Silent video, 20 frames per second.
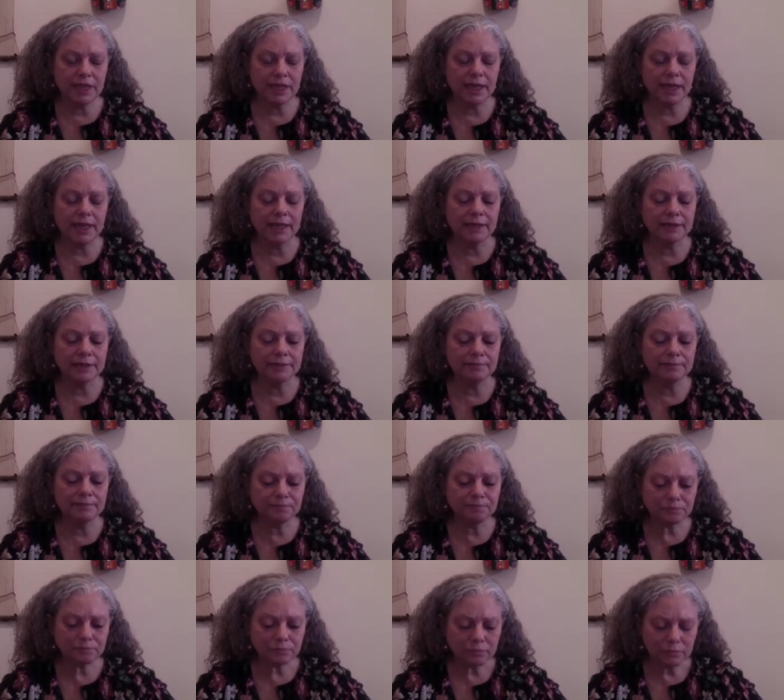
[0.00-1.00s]
and
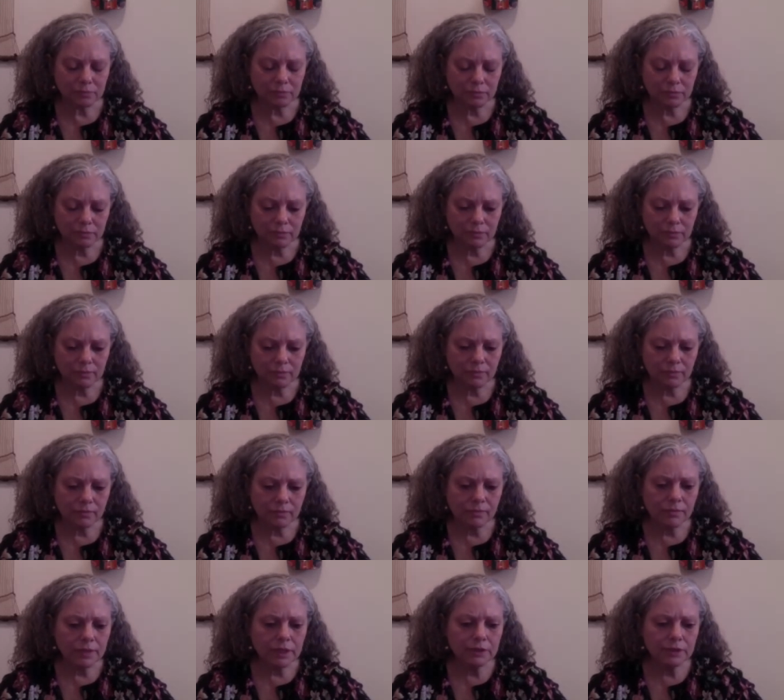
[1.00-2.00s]

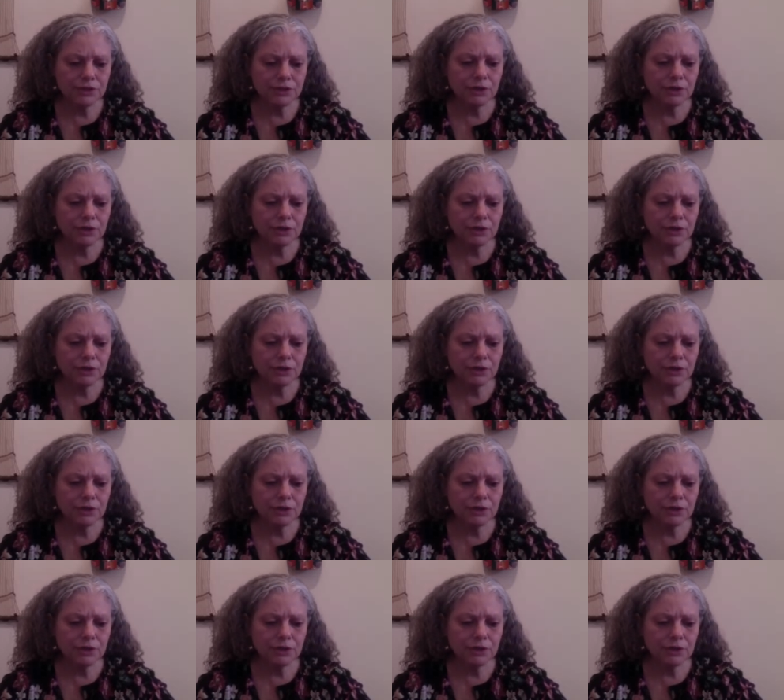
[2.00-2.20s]
so